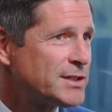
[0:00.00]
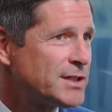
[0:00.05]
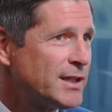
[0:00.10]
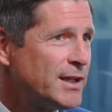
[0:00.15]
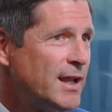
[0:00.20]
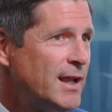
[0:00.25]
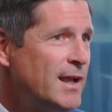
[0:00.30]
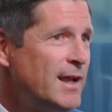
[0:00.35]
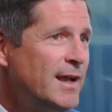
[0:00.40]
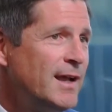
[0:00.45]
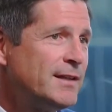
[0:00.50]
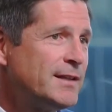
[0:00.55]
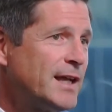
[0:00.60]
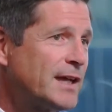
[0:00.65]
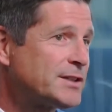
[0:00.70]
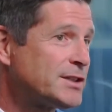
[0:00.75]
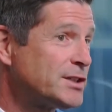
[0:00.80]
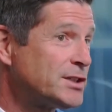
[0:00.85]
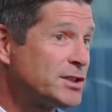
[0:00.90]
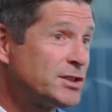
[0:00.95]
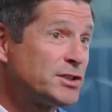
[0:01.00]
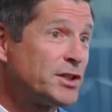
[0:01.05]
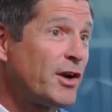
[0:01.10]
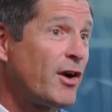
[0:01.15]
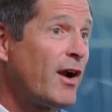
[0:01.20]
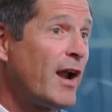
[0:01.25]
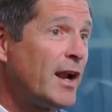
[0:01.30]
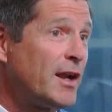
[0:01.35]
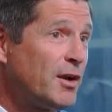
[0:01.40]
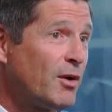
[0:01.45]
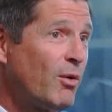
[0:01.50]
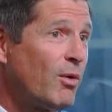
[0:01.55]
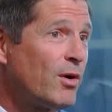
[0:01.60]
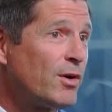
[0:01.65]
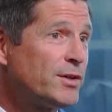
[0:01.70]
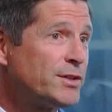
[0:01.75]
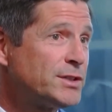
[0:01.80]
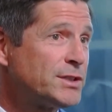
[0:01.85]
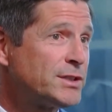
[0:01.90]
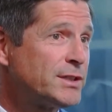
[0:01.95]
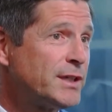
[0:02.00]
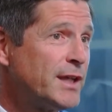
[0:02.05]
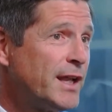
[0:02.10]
And Texas is our headquarters,